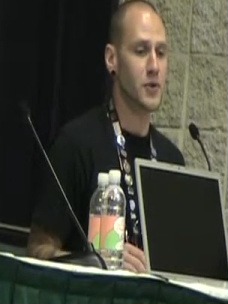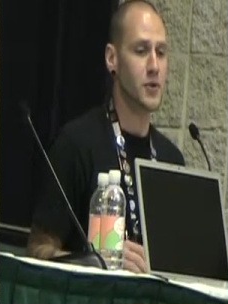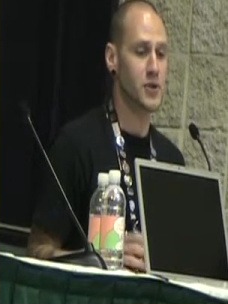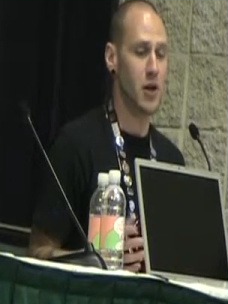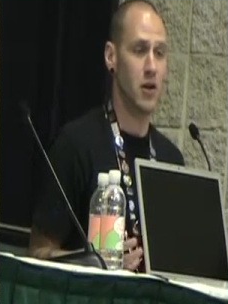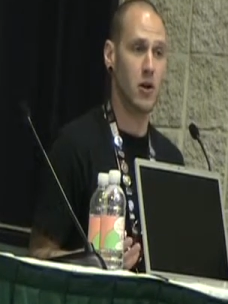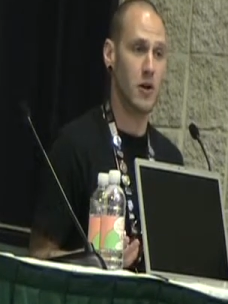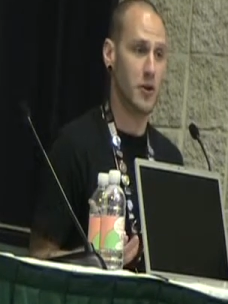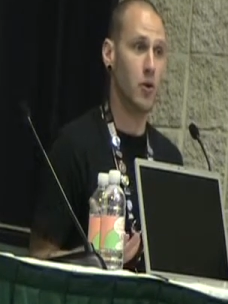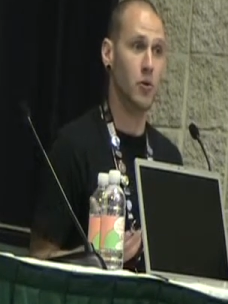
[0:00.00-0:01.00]
who sell a lot
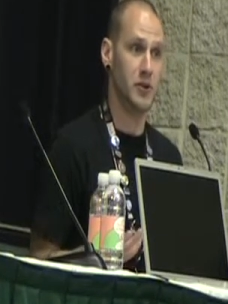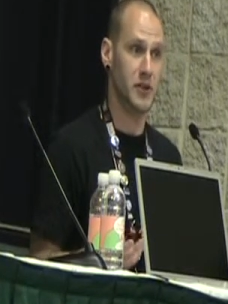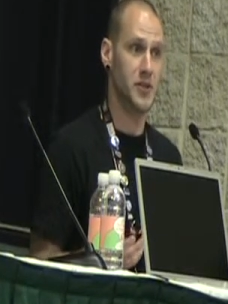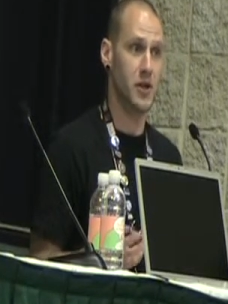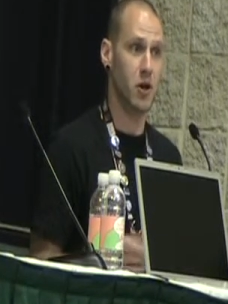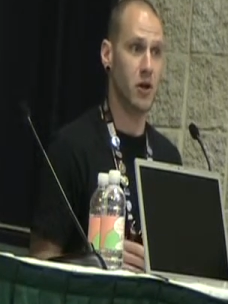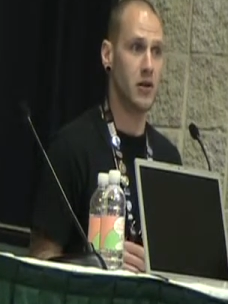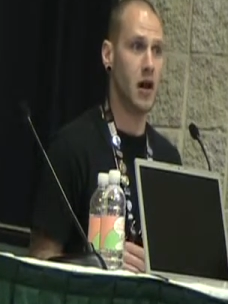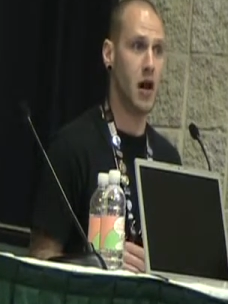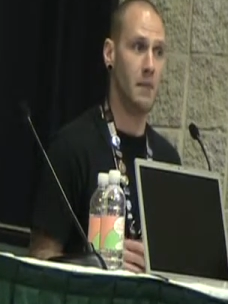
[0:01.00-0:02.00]
of the older Disney
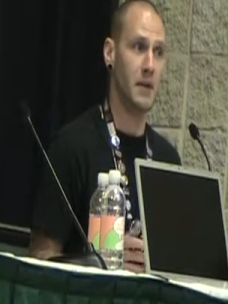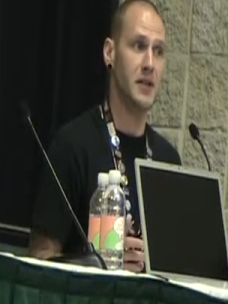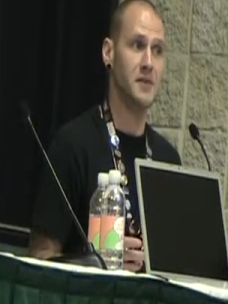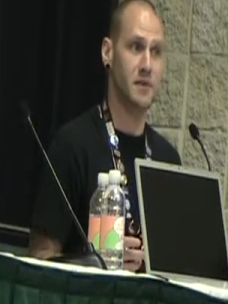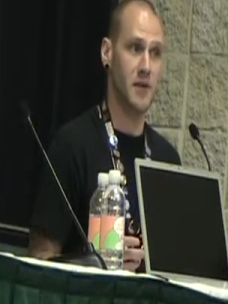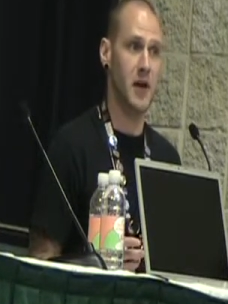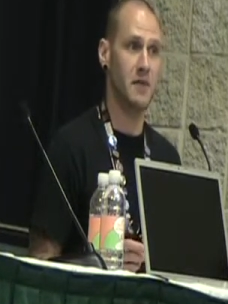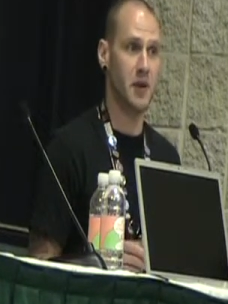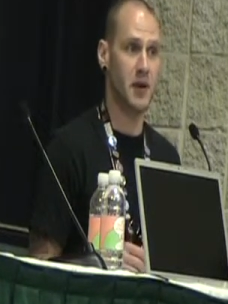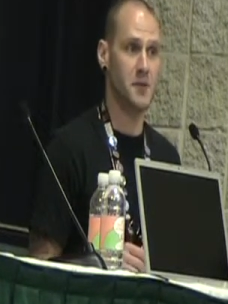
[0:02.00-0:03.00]
art, but it's
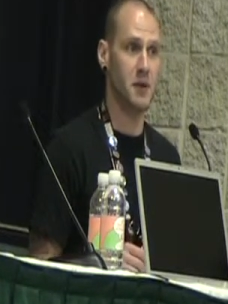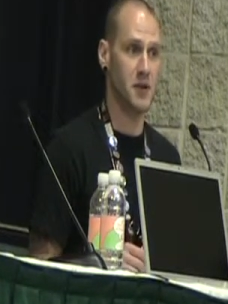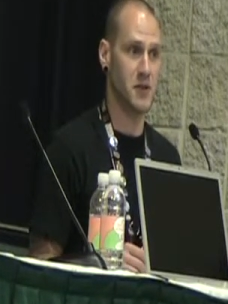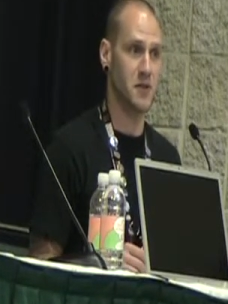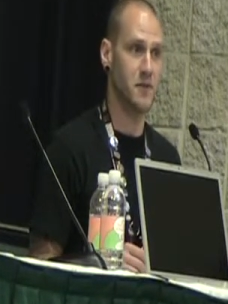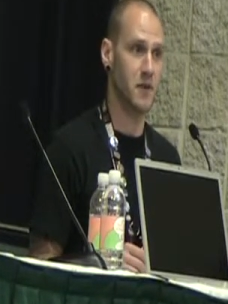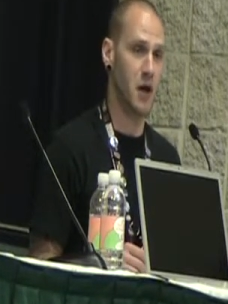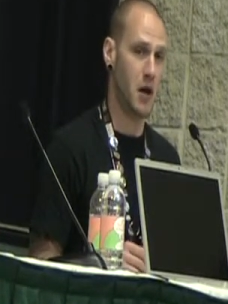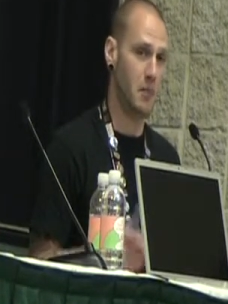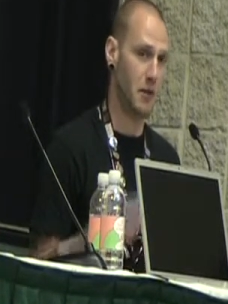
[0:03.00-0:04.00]
very expensive.
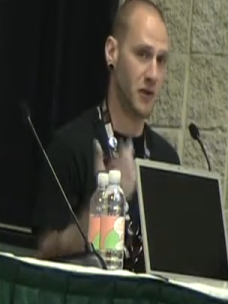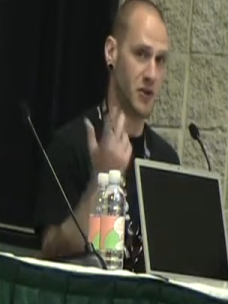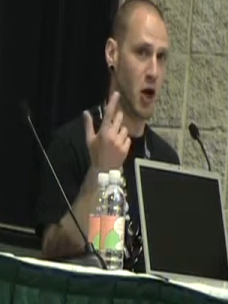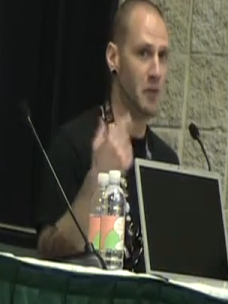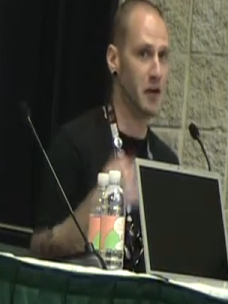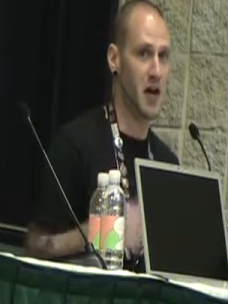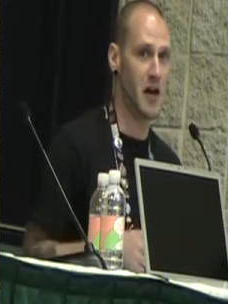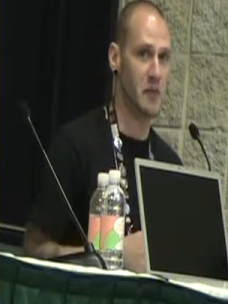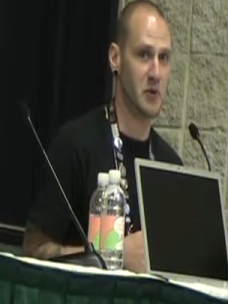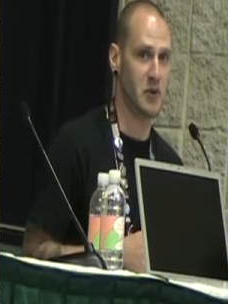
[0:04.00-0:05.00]
My friend Tommy and I
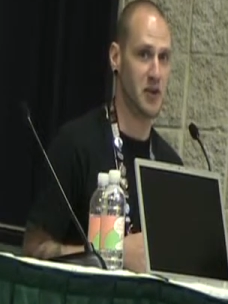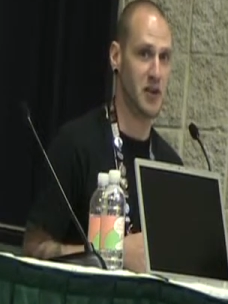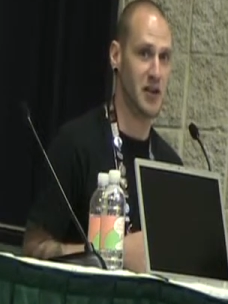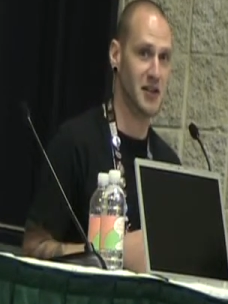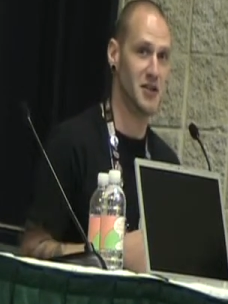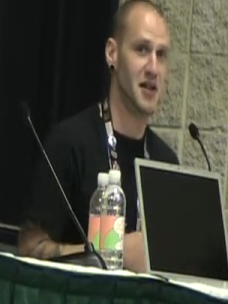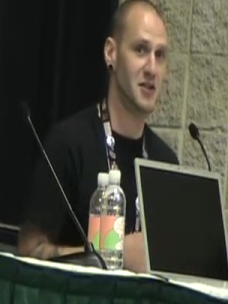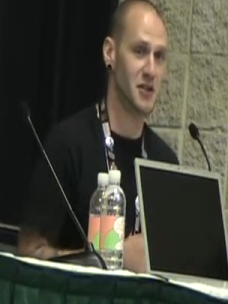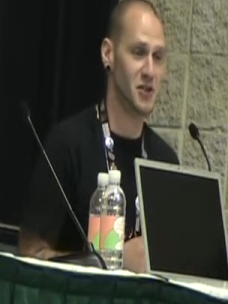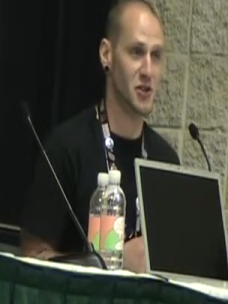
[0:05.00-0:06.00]
have been looking at
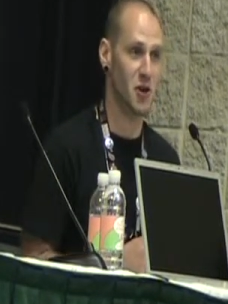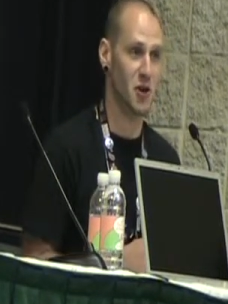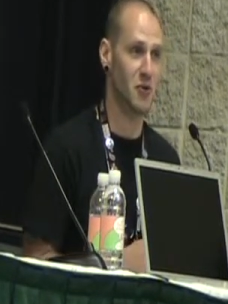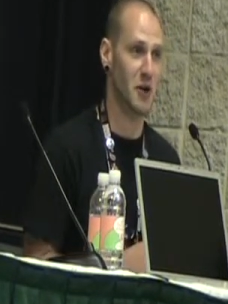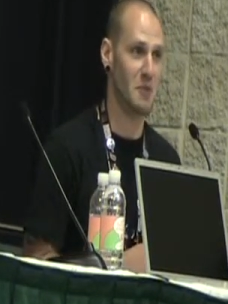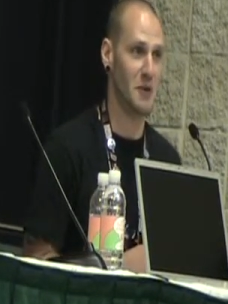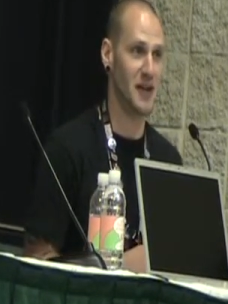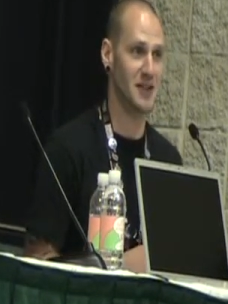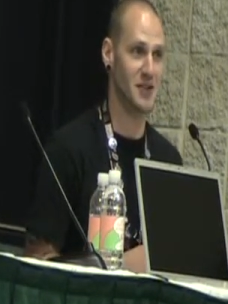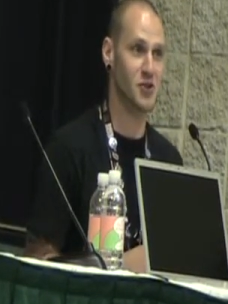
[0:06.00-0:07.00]
Disney art quite a
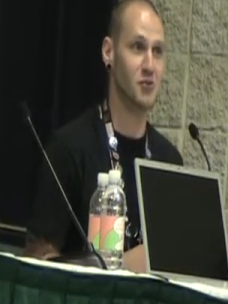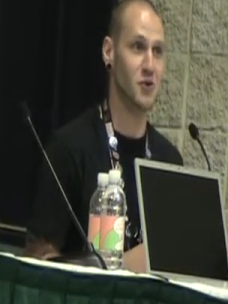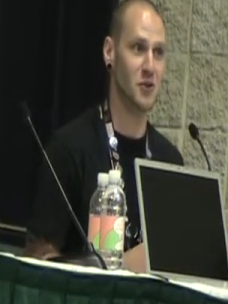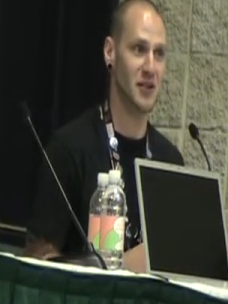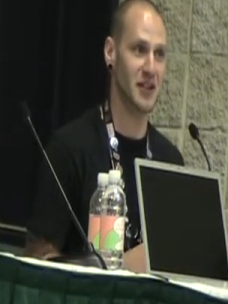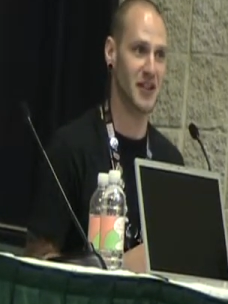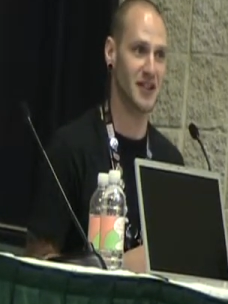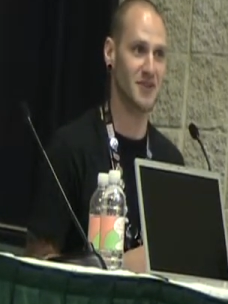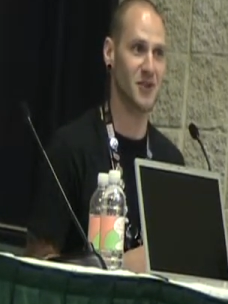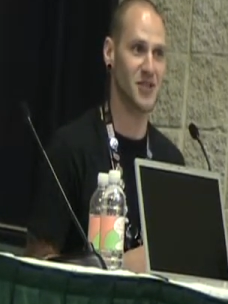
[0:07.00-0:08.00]
bit, and drooling
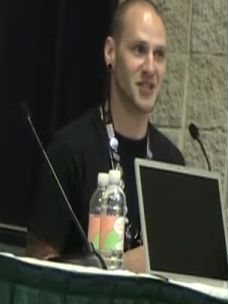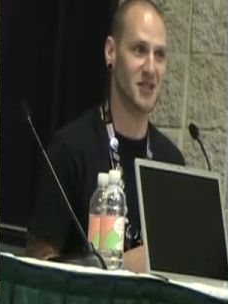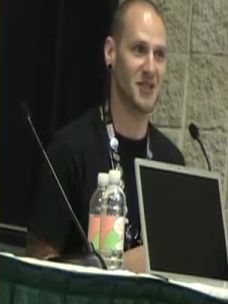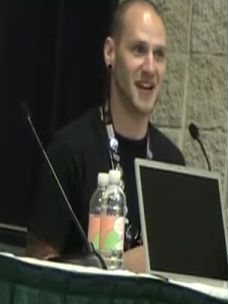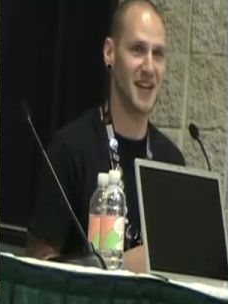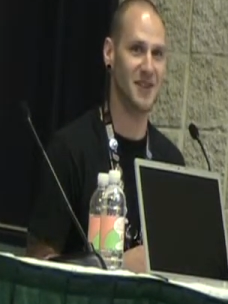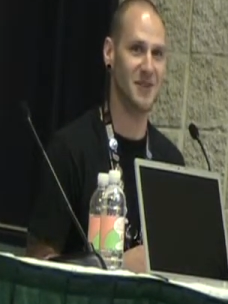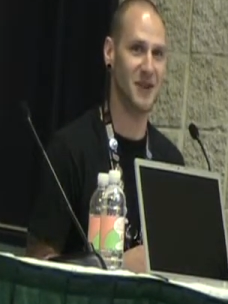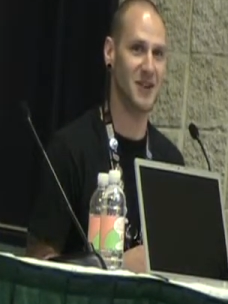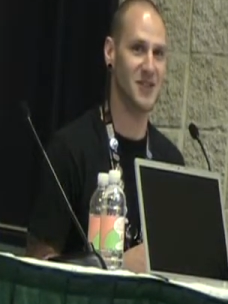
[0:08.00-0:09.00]
and wishing we had the
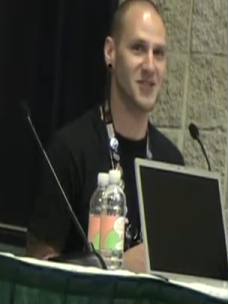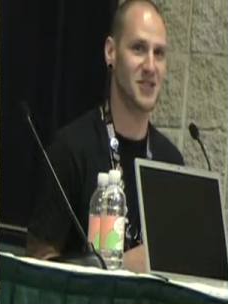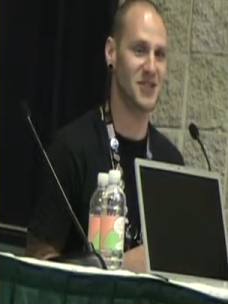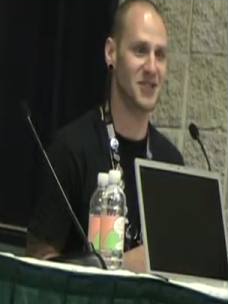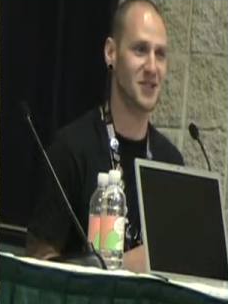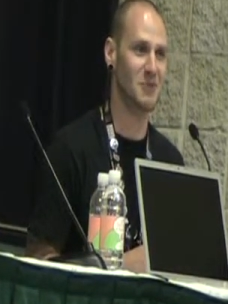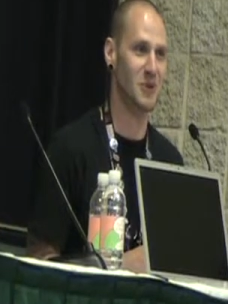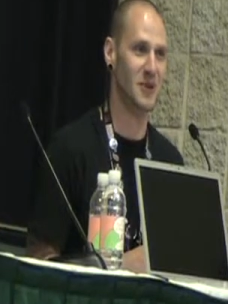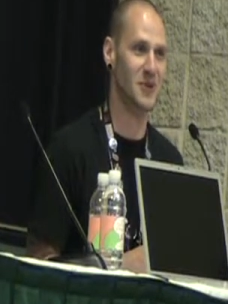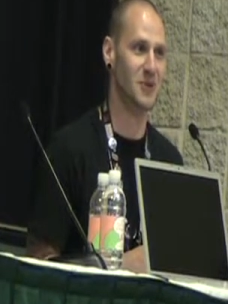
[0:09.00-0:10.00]
funds to
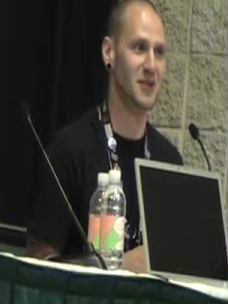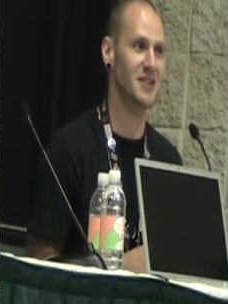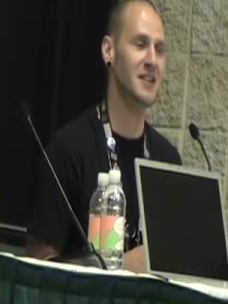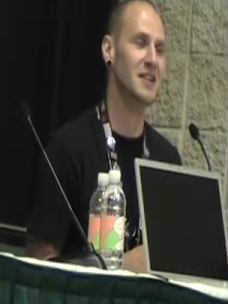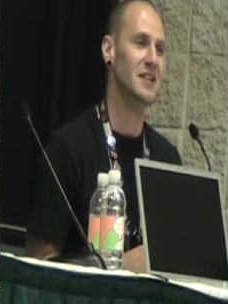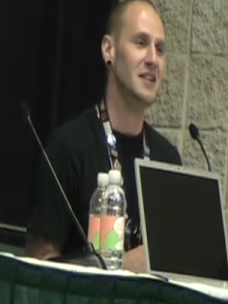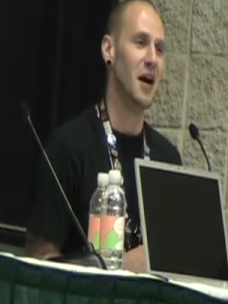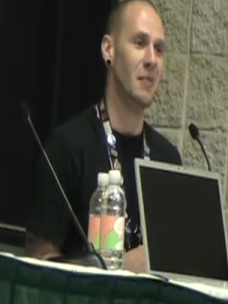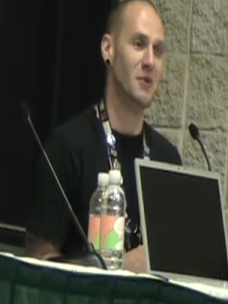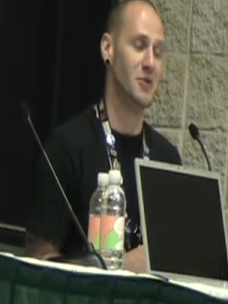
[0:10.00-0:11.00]
put into it.
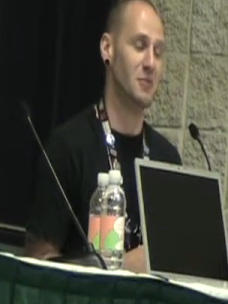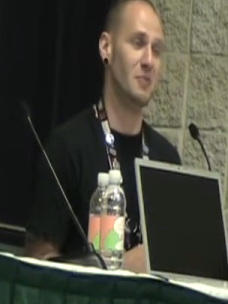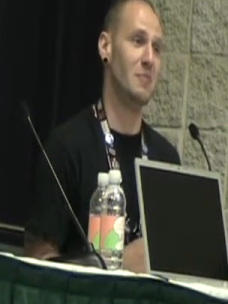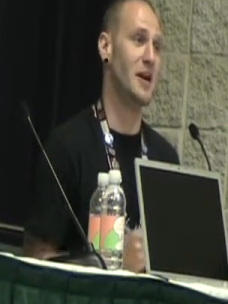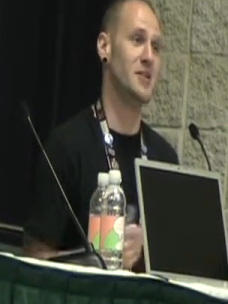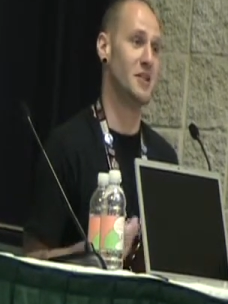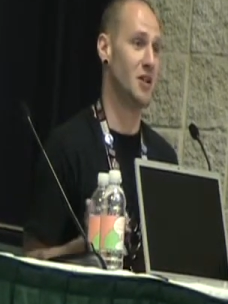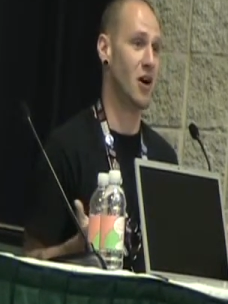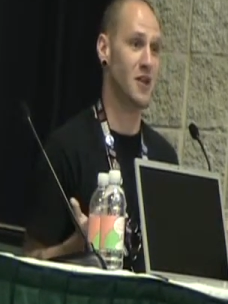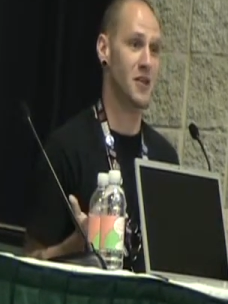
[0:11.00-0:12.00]
There's some
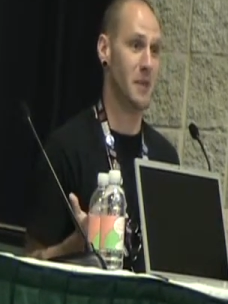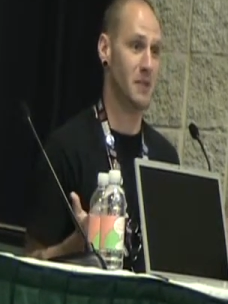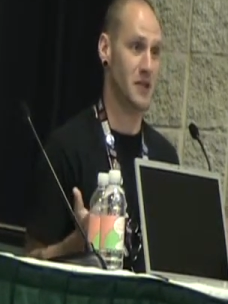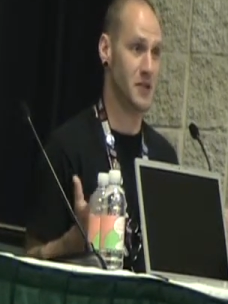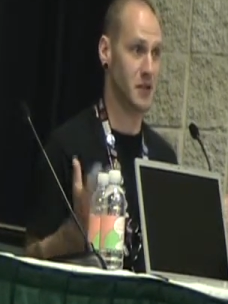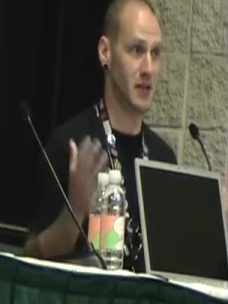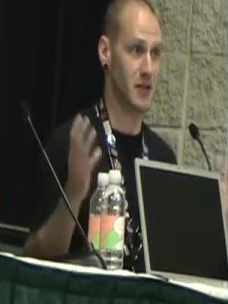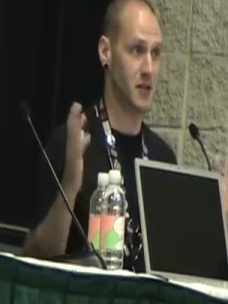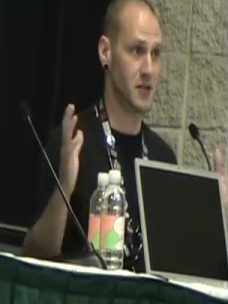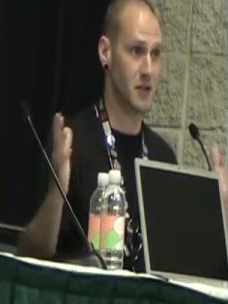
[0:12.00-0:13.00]
amazing concept pieces, like
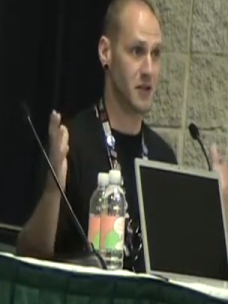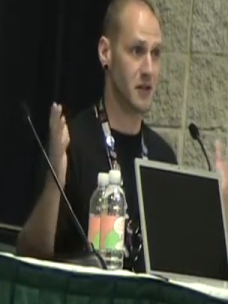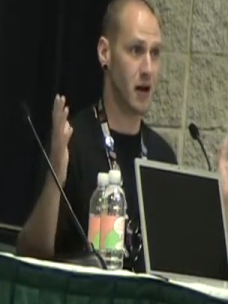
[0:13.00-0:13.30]
Disney